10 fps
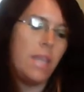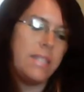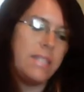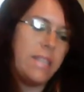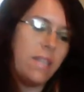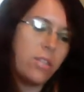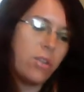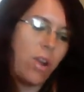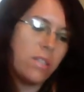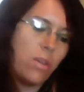It sails
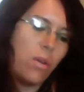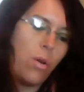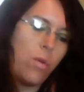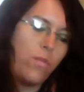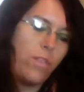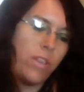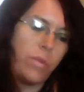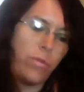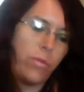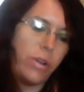across the whole field
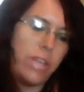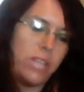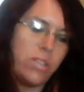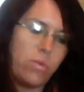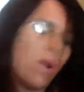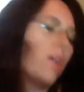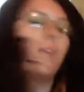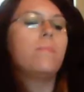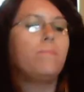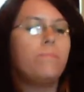before it hits rock.
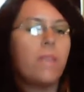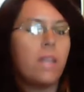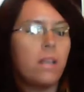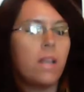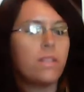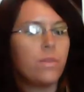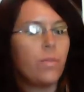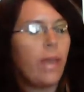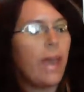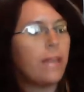Not so
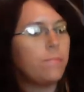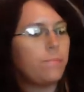bad.